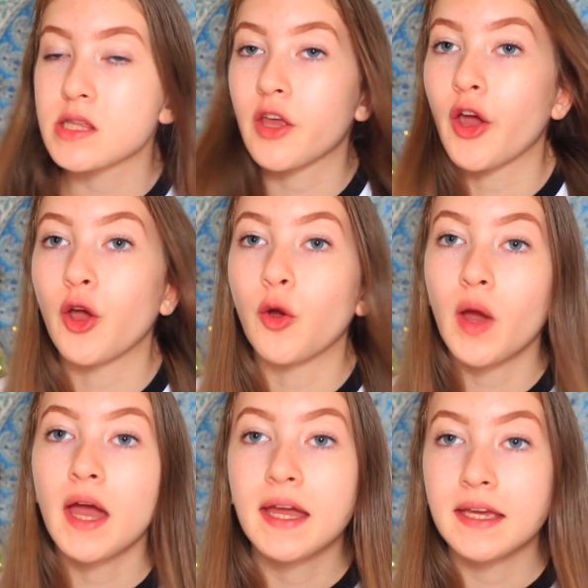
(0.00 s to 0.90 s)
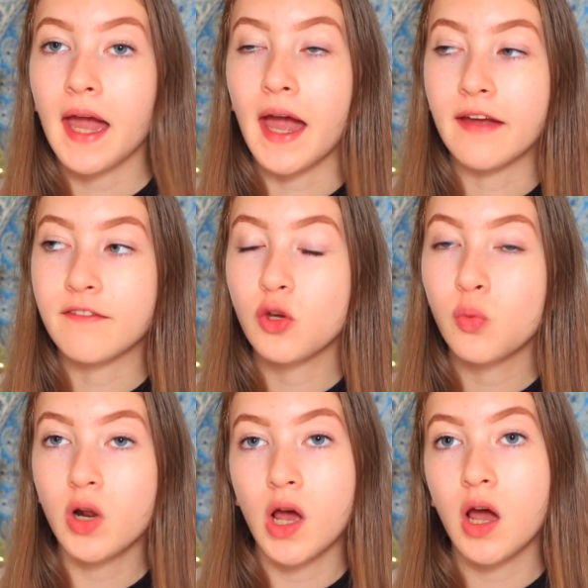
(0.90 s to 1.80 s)
So yeah, if you
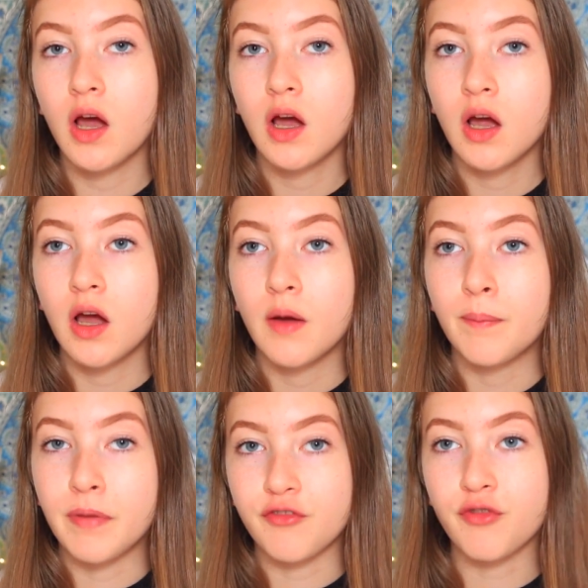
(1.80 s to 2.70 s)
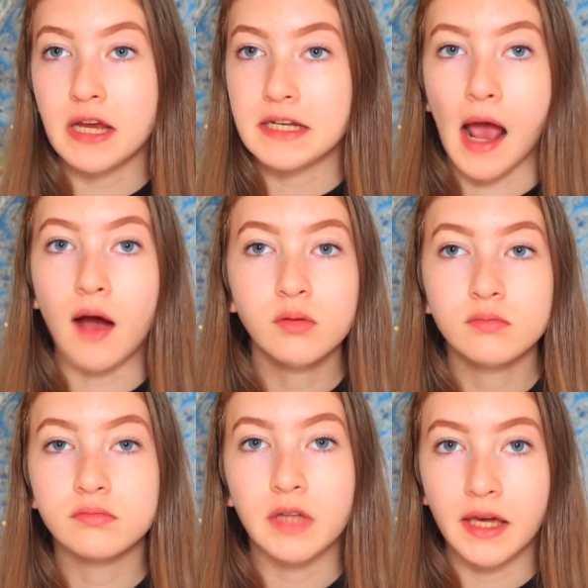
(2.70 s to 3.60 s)
wanna be freaked
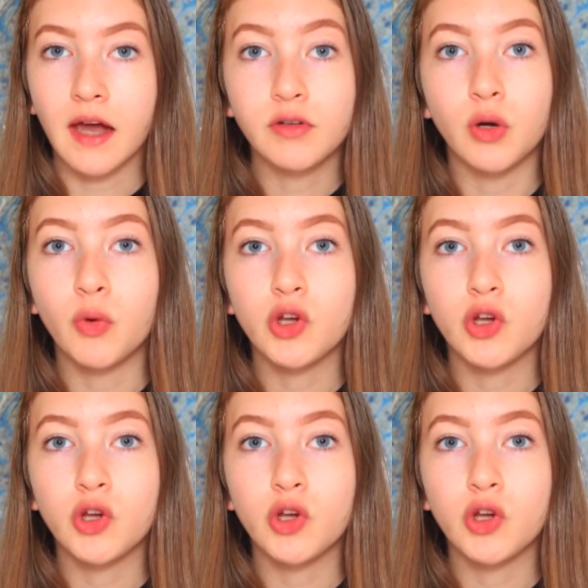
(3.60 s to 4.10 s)
out, then carry on